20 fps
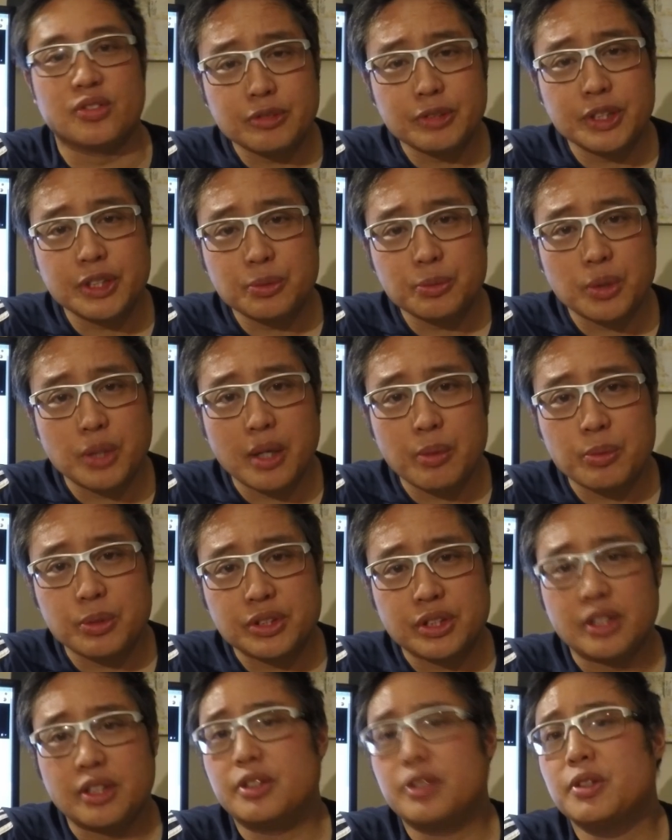The reason why I
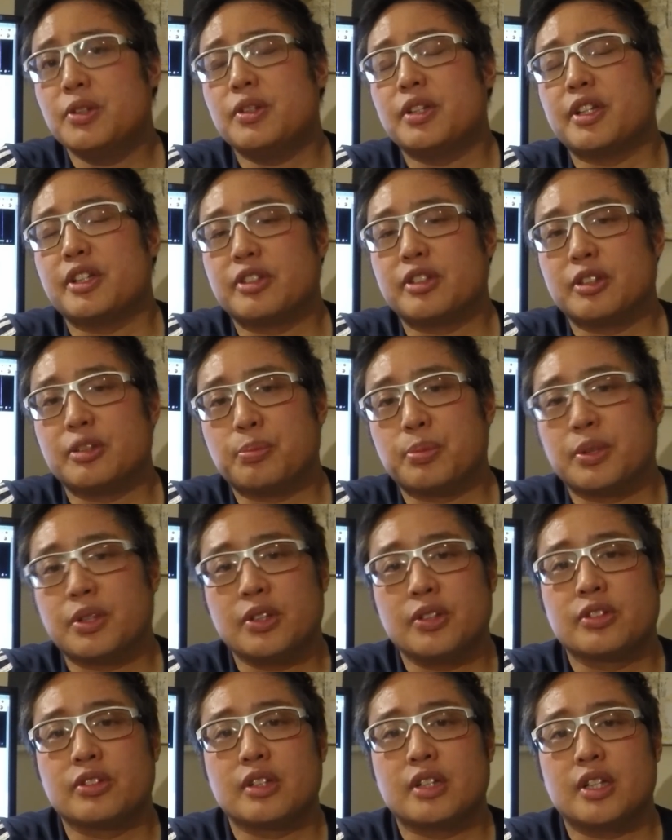wanted to do this is
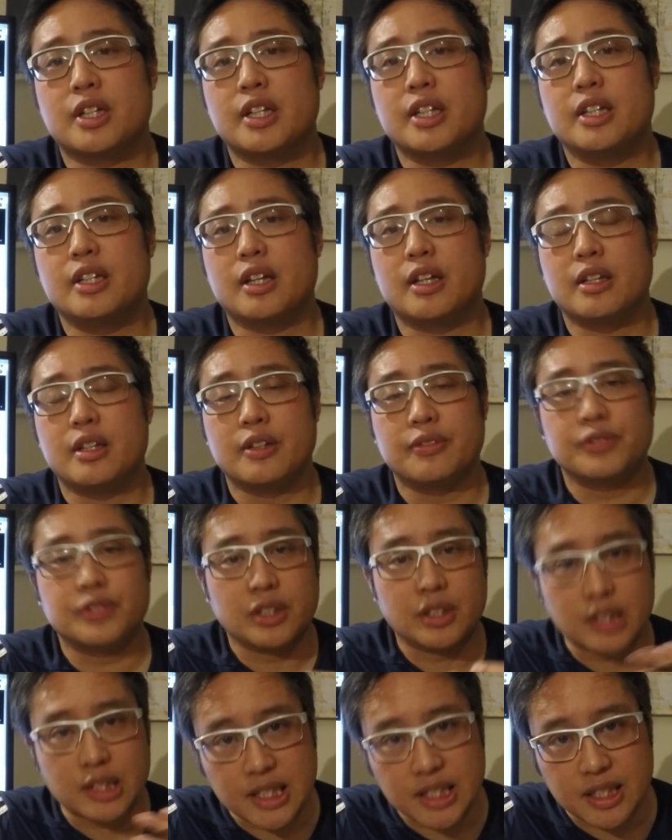because I love
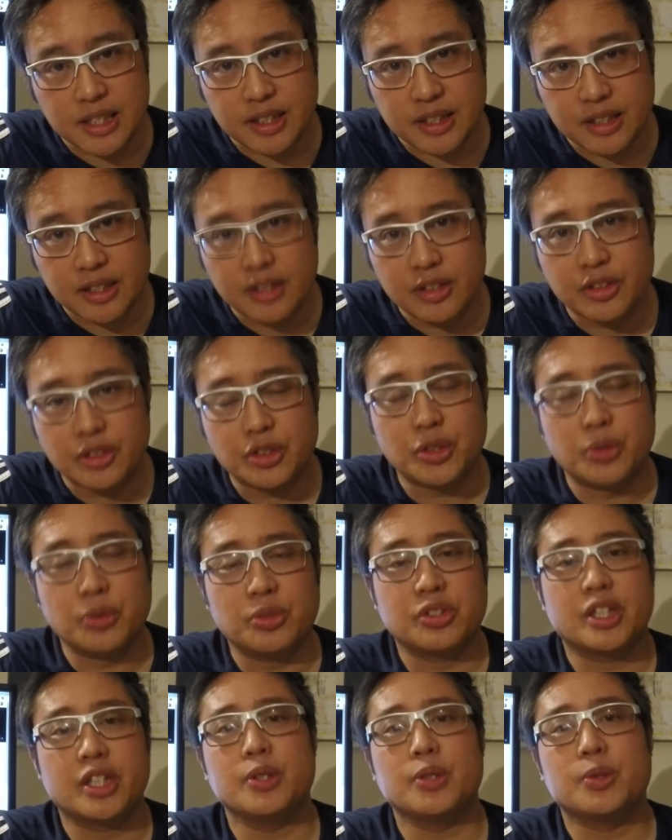to learn new
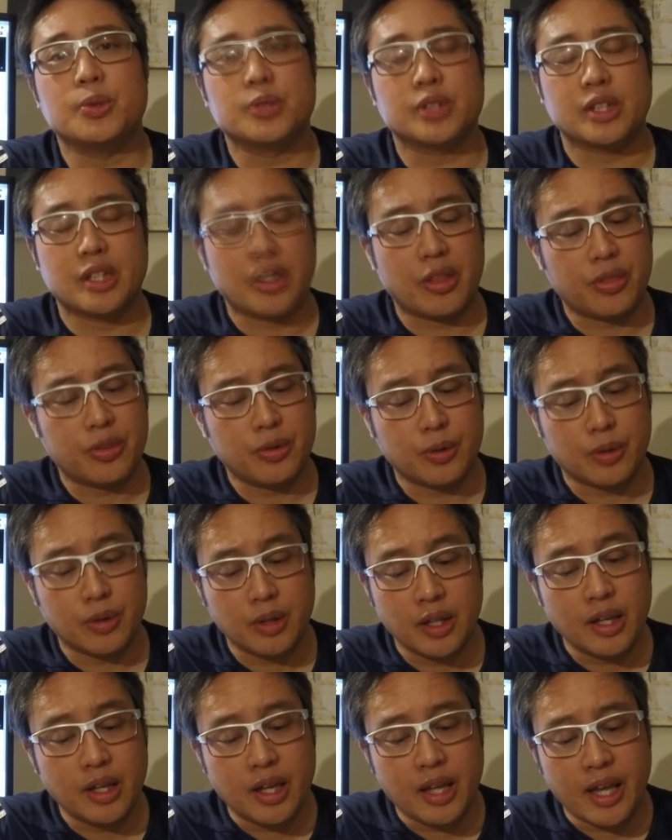skills, and I thought,
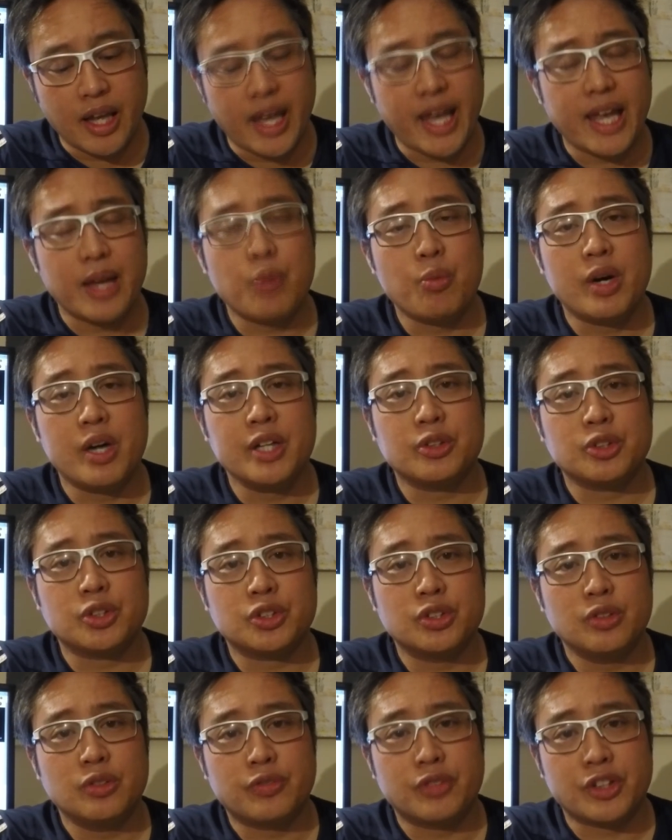hey, why not
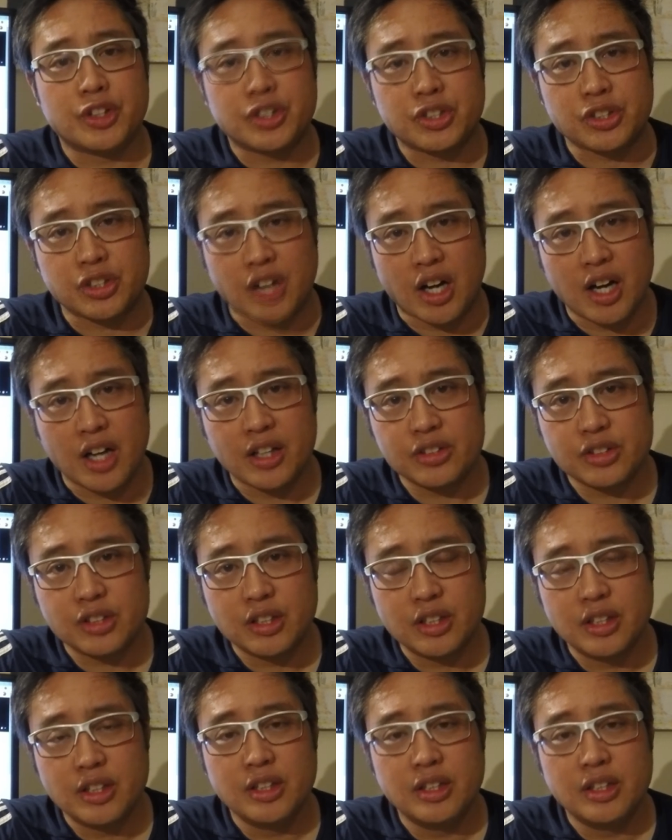shoot for the stars?